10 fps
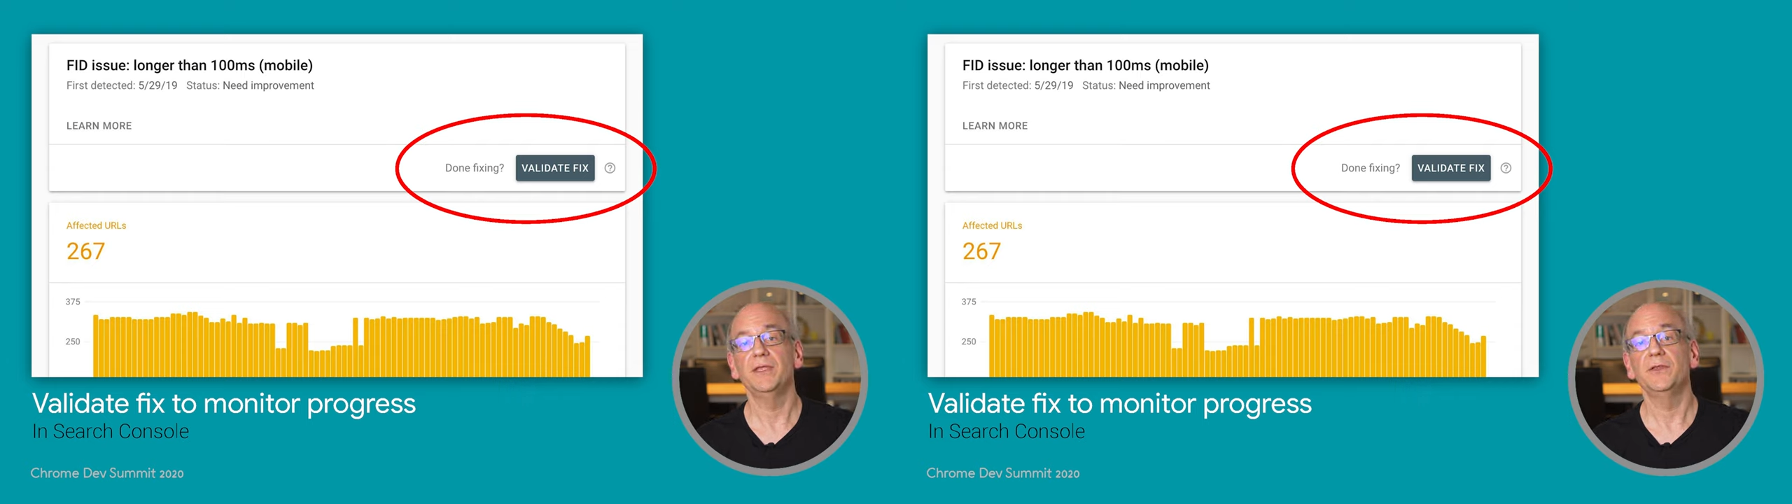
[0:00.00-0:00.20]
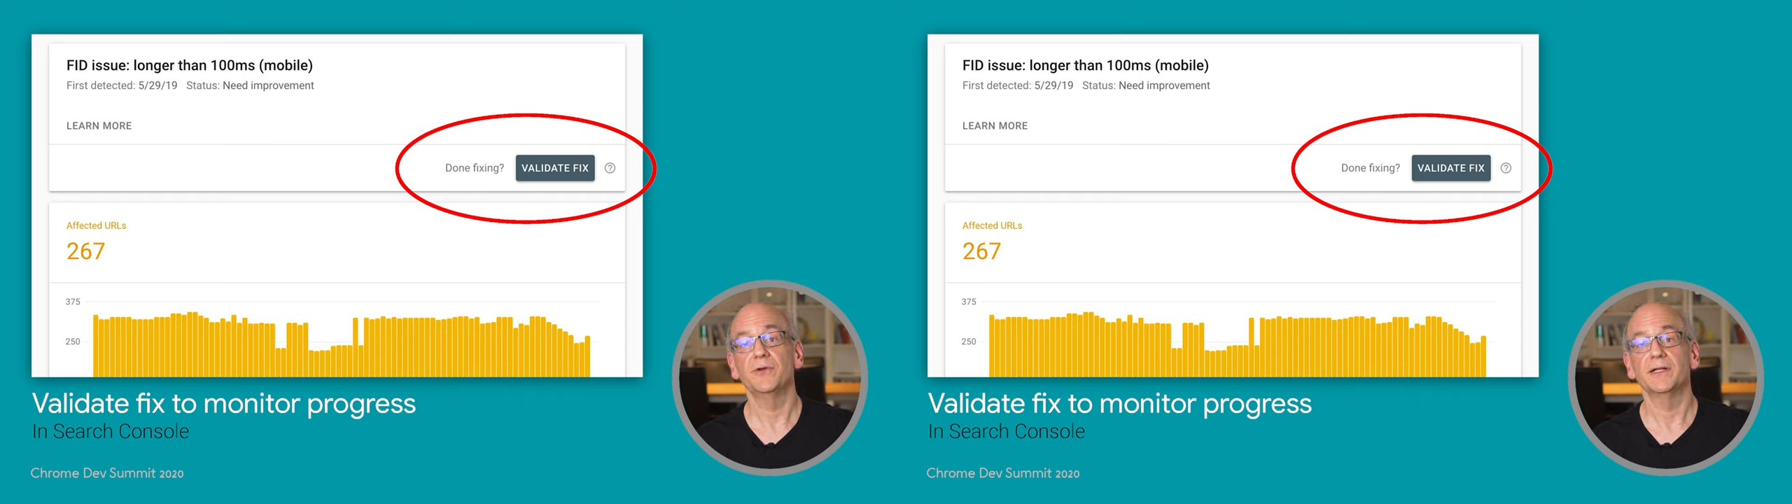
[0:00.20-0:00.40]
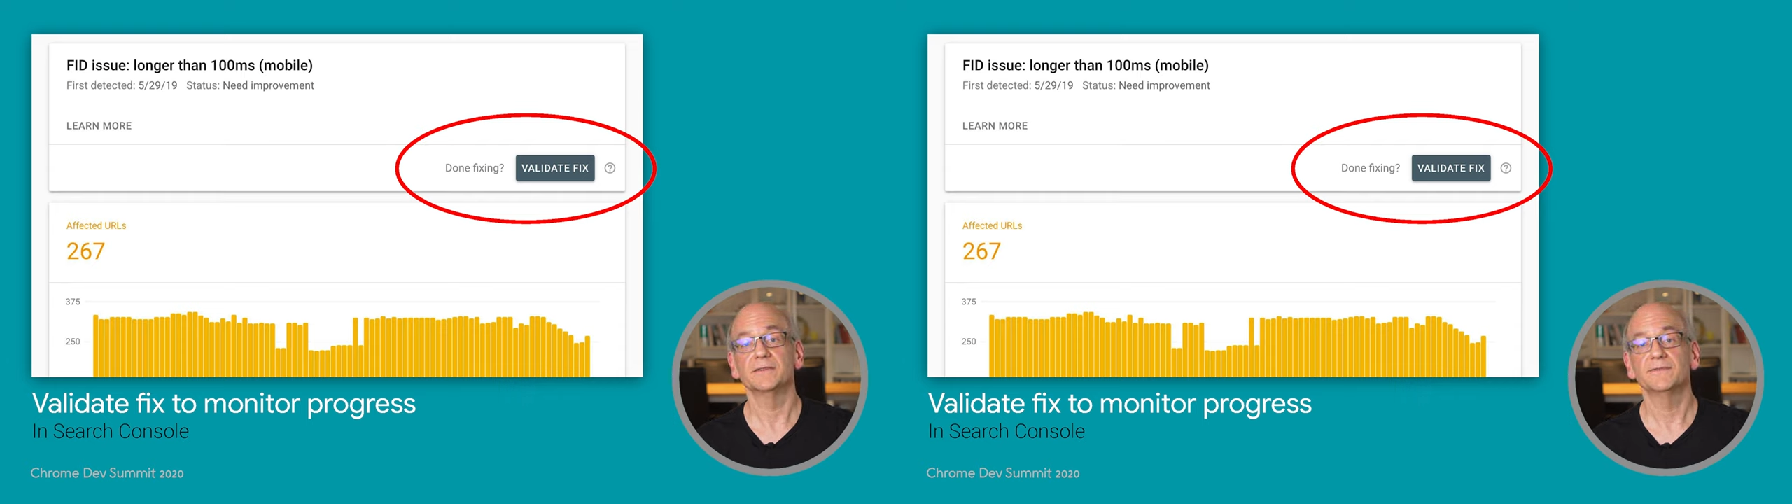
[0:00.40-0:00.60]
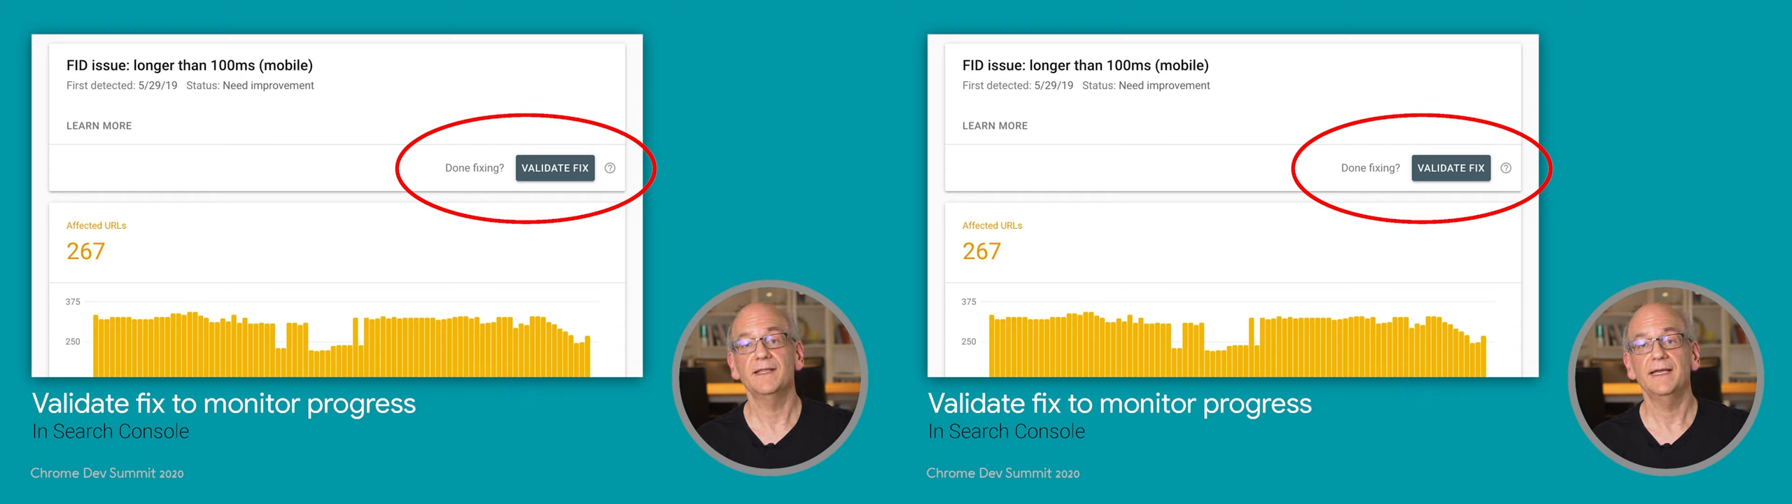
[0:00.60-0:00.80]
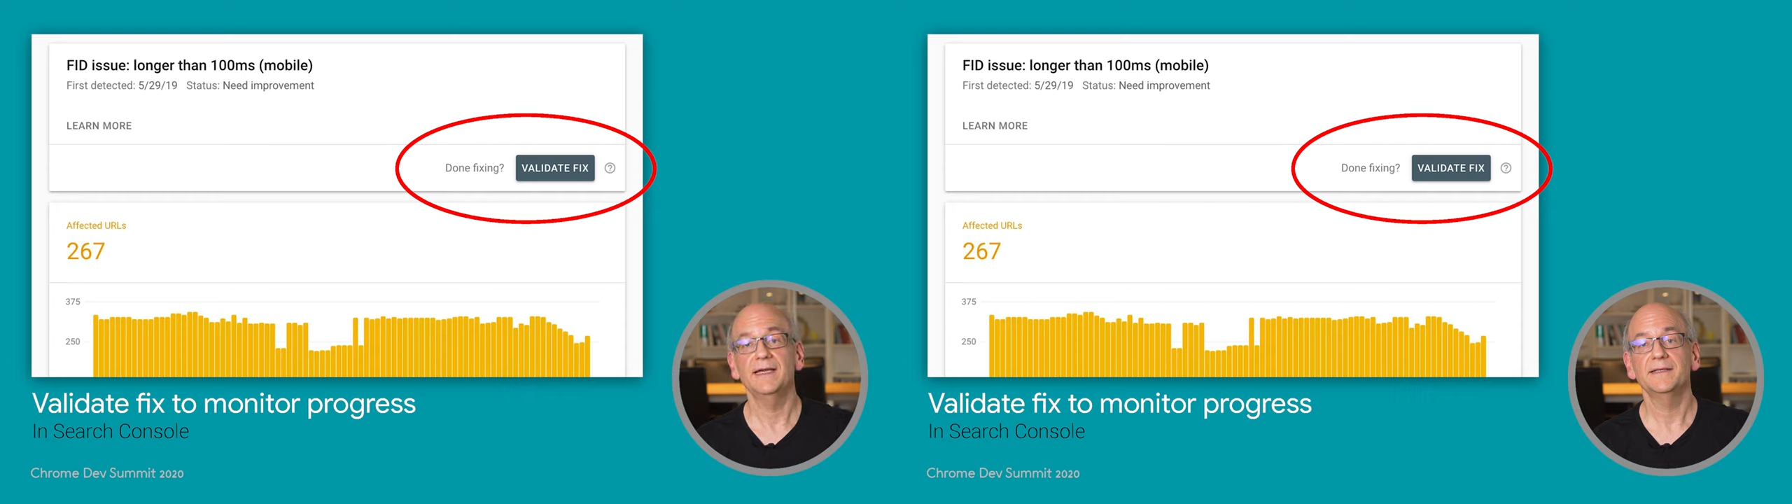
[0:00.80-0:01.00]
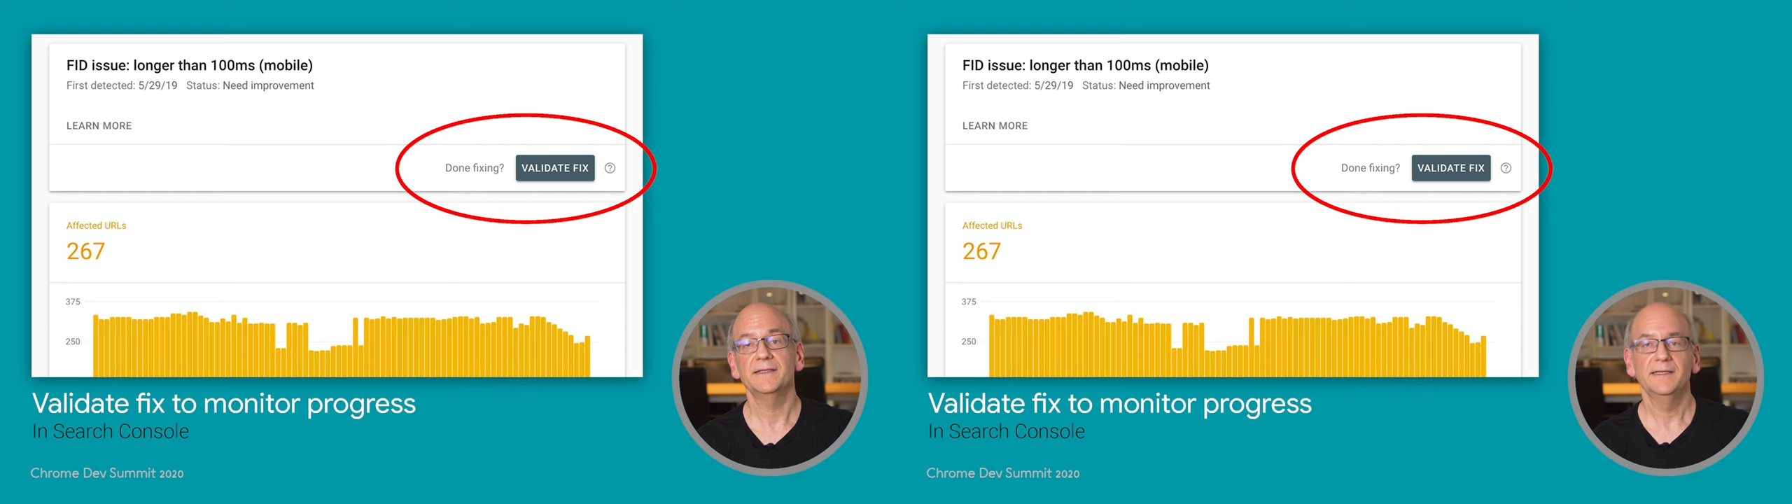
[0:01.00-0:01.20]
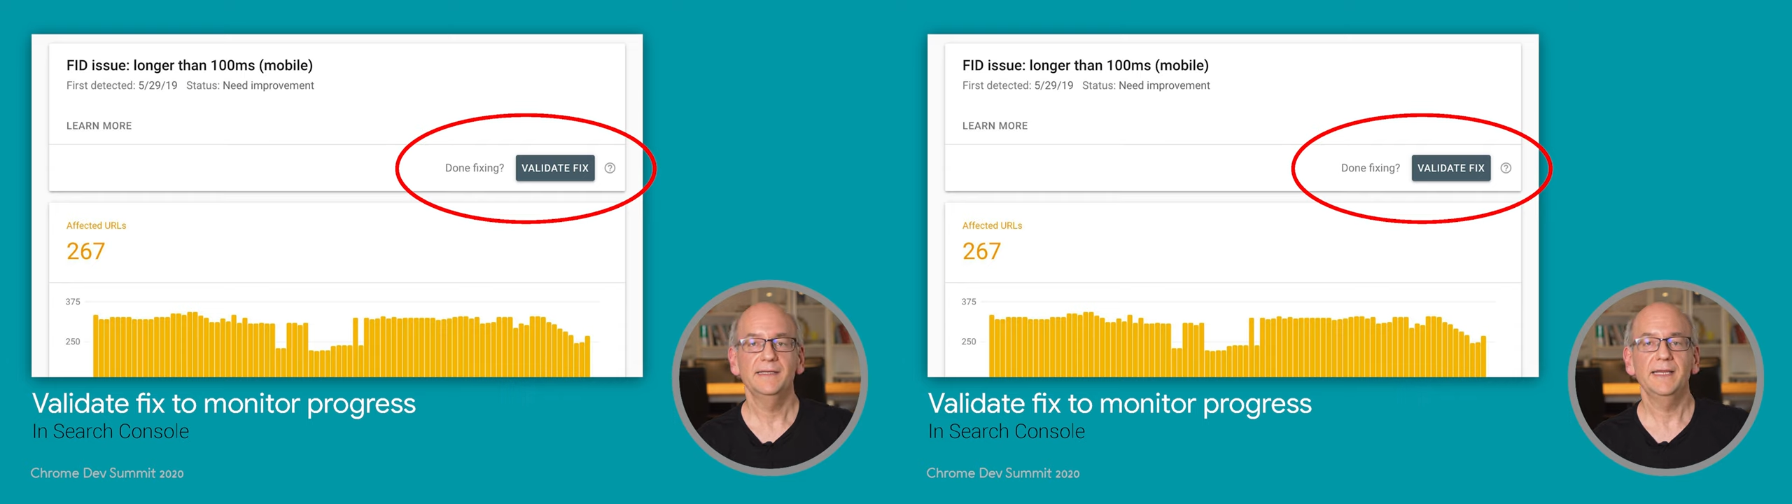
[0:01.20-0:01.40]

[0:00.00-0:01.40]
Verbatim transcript: the U R Ls flagged